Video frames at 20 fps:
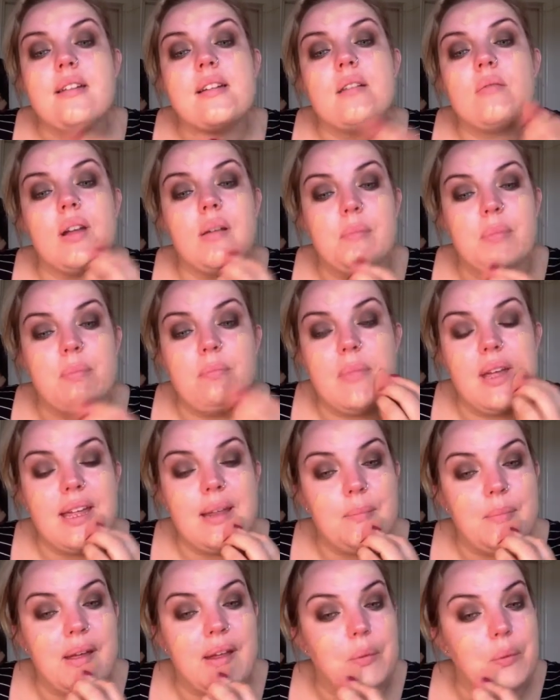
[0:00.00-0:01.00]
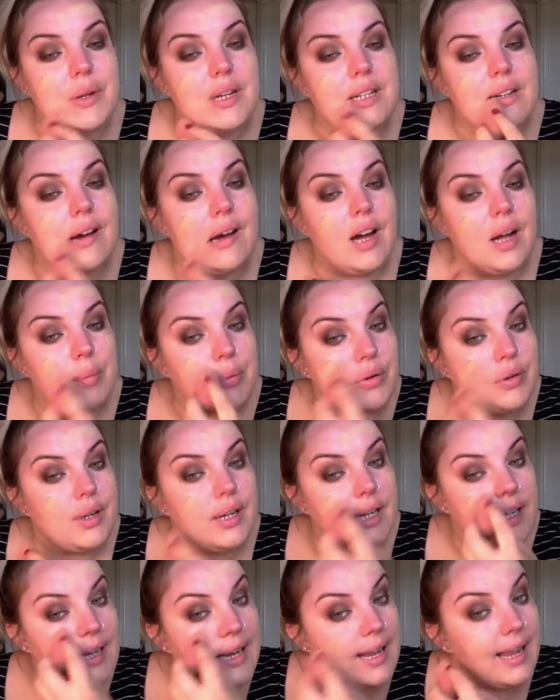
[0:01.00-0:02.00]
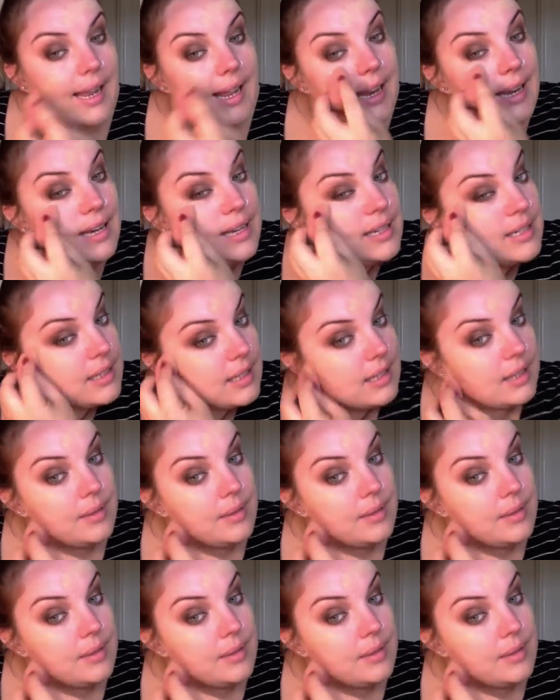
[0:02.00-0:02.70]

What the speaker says: when me and Ben went to High Point, and